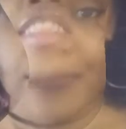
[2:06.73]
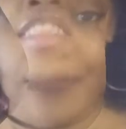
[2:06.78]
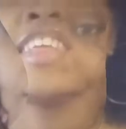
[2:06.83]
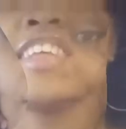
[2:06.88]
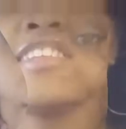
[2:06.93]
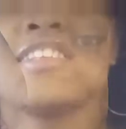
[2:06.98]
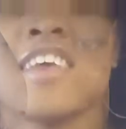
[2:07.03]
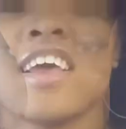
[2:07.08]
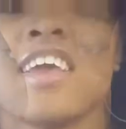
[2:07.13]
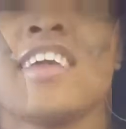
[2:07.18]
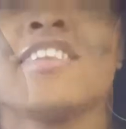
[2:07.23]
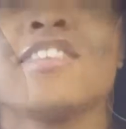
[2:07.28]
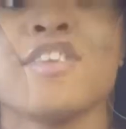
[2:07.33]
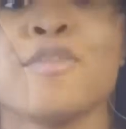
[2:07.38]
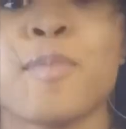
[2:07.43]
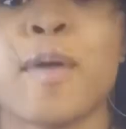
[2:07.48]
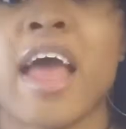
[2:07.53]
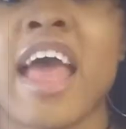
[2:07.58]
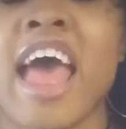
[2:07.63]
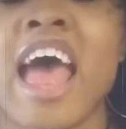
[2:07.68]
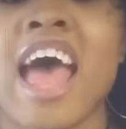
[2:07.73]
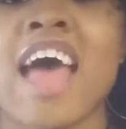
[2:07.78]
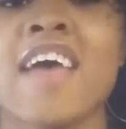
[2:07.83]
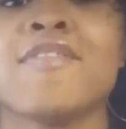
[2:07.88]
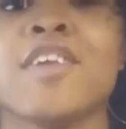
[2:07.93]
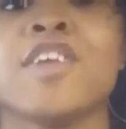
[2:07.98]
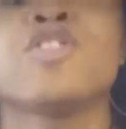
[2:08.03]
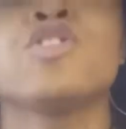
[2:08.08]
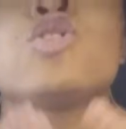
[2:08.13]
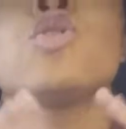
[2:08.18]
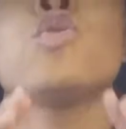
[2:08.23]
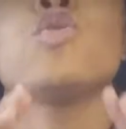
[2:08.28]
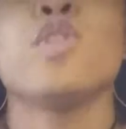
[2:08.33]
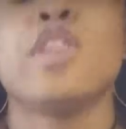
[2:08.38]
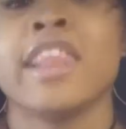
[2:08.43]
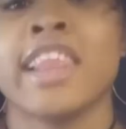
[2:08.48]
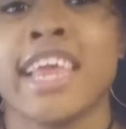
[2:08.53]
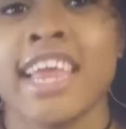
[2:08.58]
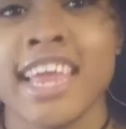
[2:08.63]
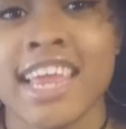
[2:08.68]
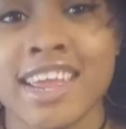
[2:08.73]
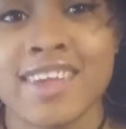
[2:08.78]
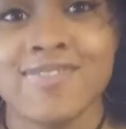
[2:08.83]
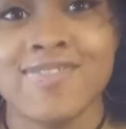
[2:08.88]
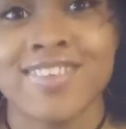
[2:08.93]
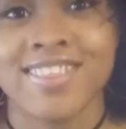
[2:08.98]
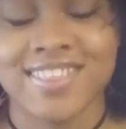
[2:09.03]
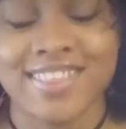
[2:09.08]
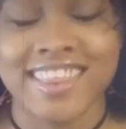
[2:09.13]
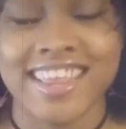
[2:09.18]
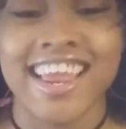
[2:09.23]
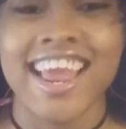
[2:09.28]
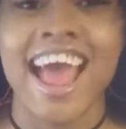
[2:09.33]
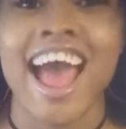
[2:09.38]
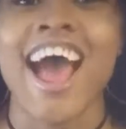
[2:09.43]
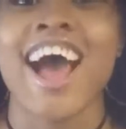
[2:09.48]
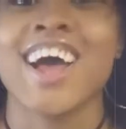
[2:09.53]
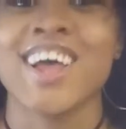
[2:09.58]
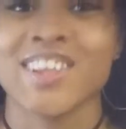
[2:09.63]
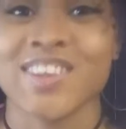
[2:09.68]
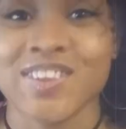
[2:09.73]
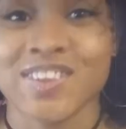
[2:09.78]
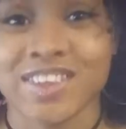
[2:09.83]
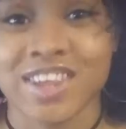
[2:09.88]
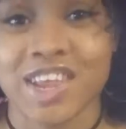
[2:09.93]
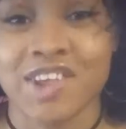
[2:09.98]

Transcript: The second tip I have is to leave the house.